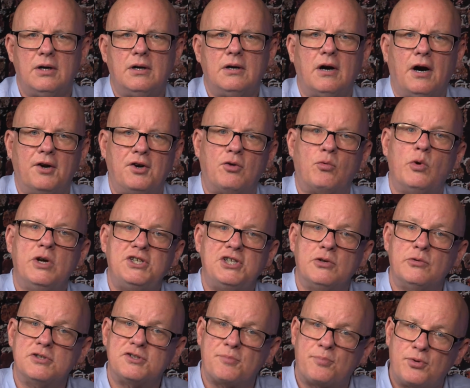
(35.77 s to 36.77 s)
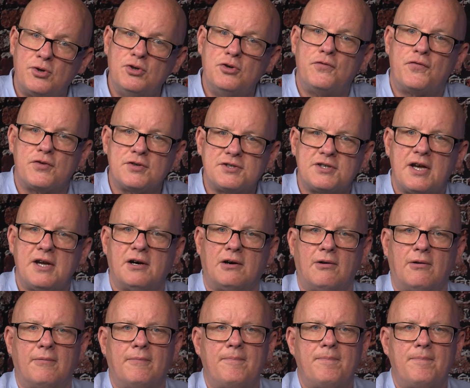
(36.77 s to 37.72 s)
under which it was approved for sale.